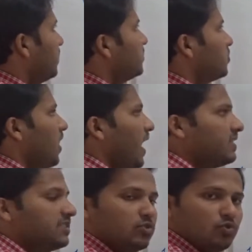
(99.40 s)
So
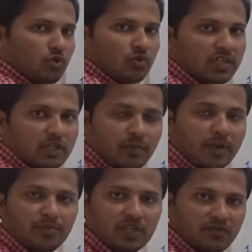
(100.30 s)
as you know, in
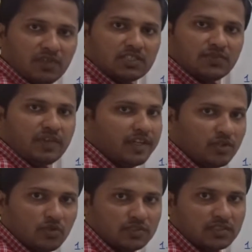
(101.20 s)
my previous
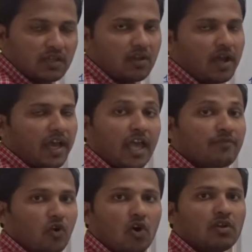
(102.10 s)
videos I
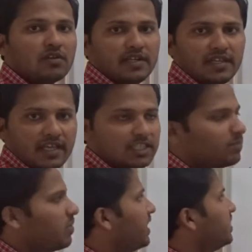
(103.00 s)
have already
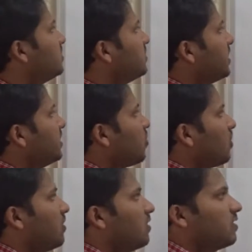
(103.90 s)
explained the in
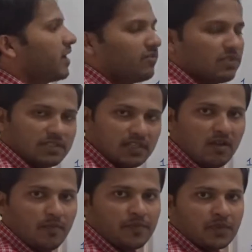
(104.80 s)
order
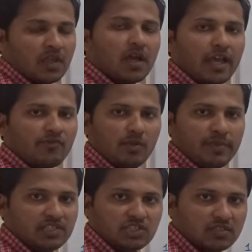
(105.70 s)
traversal. I will
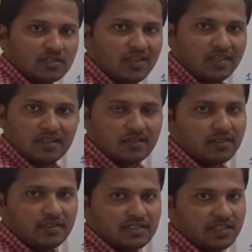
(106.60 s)
mention the link in
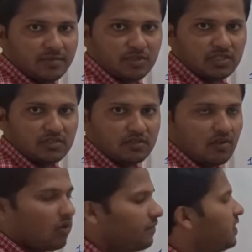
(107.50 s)
the
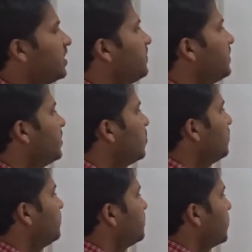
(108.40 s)
description of that
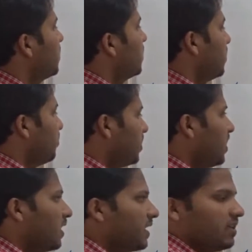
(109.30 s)
video, but
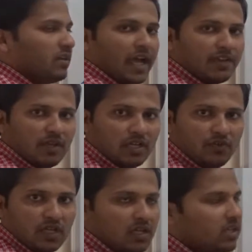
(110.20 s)
again I will
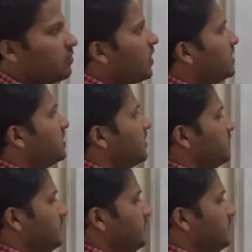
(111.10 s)
quickly revise.